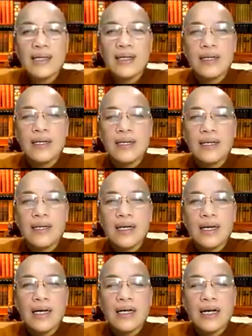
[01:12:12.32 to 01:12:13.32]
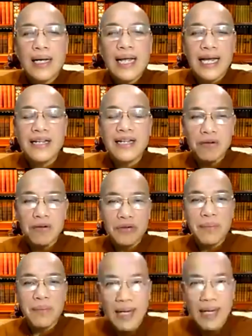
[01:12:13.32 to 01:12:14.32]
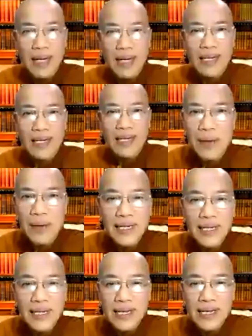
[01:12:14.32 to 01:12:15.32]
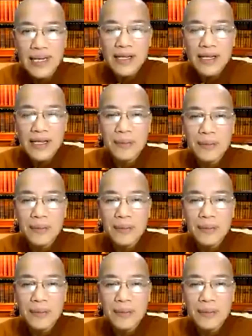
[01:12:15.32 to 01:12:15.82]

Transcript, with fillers: uh, can, can you repeat the question? I think now